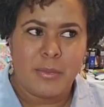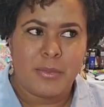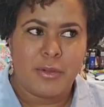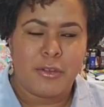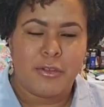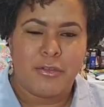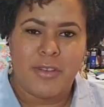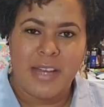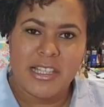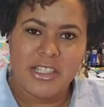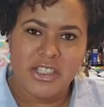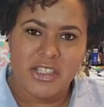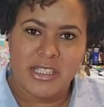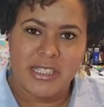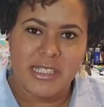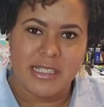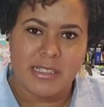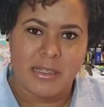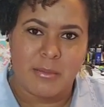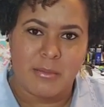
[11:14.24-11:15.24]

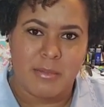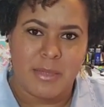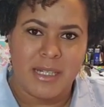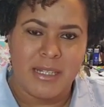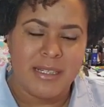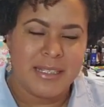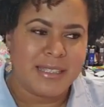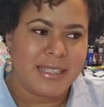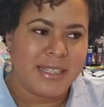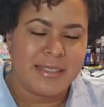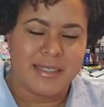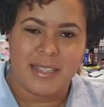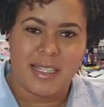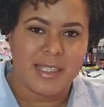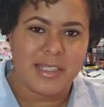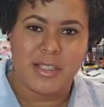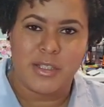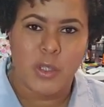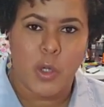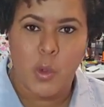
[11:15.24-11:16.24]
Perfectionism gets
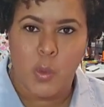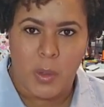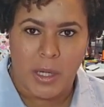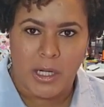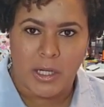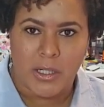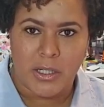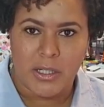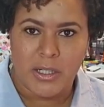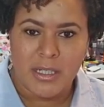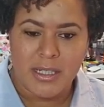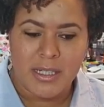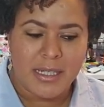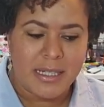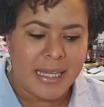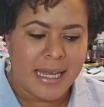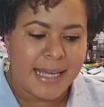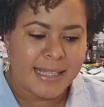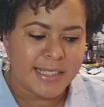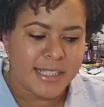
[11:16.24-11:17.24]
us nowhere.
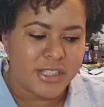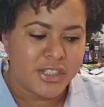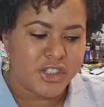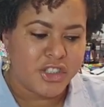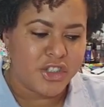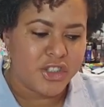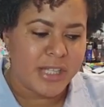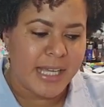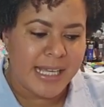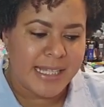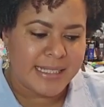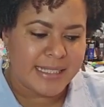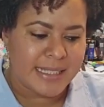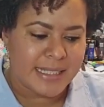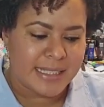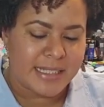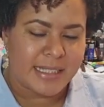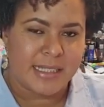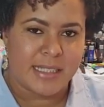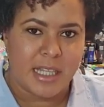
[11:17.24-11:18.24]
It has us
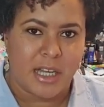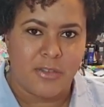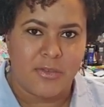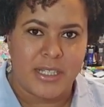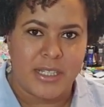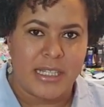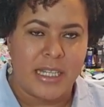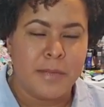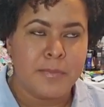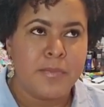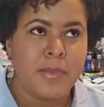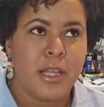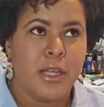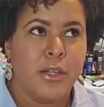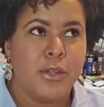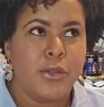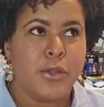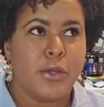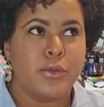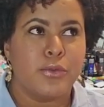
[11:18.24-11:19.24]
chasing stuff. And
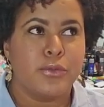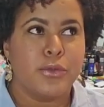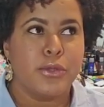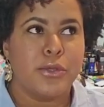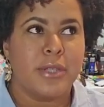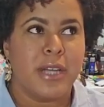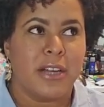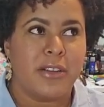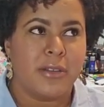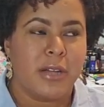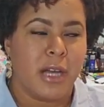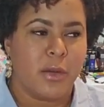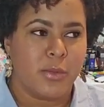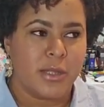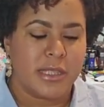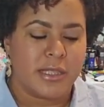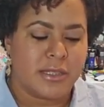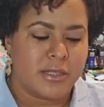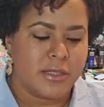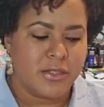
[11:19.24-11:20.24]
the root, I
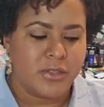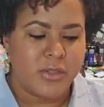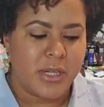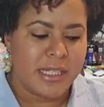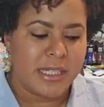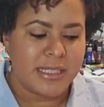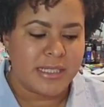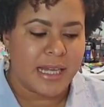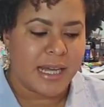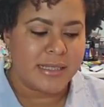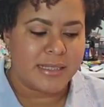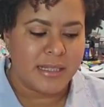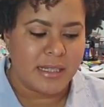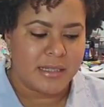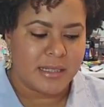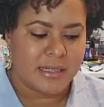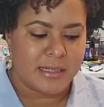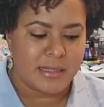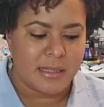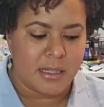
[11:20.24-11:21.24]
was trying to
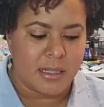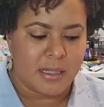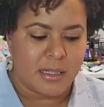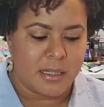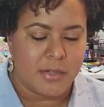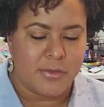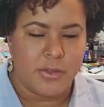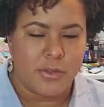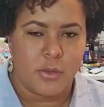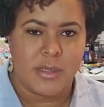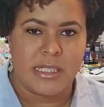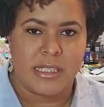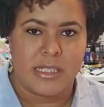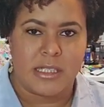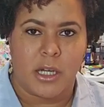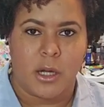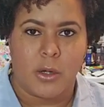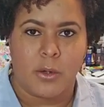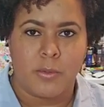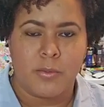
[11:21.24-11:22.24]
dissect this a few weeks
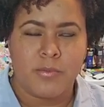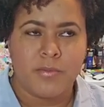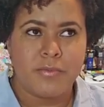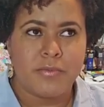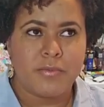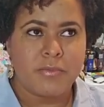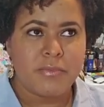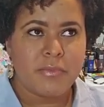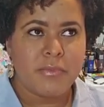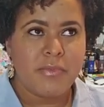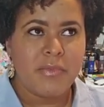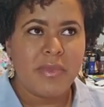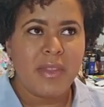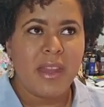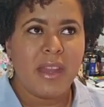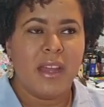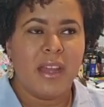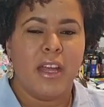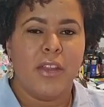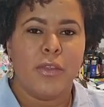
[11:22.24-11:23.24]
ago,
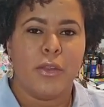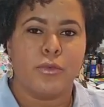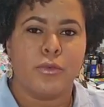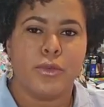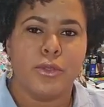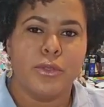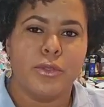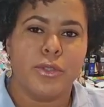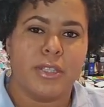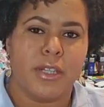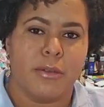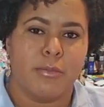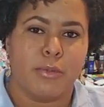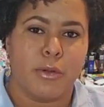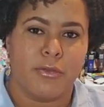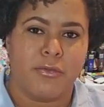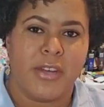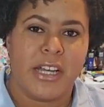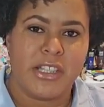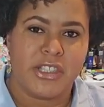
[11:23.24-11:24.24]
and the root of
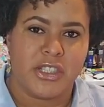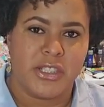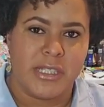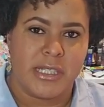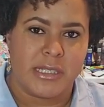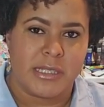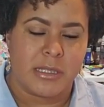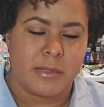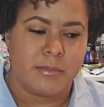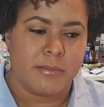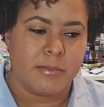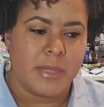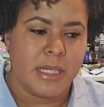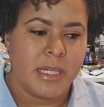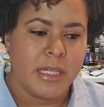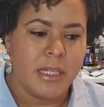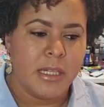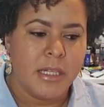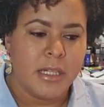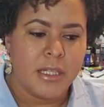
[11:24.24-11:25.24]
perfectionism
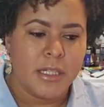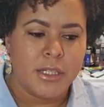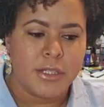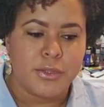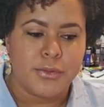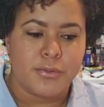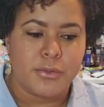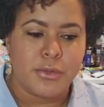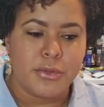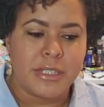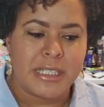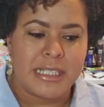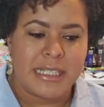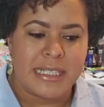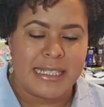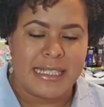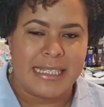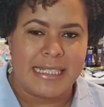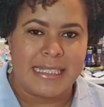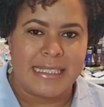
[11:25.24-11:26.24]
is
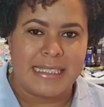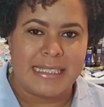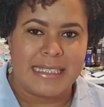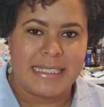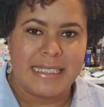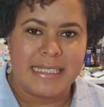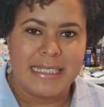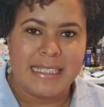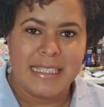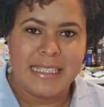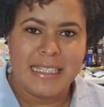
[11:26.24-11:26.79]
rooted in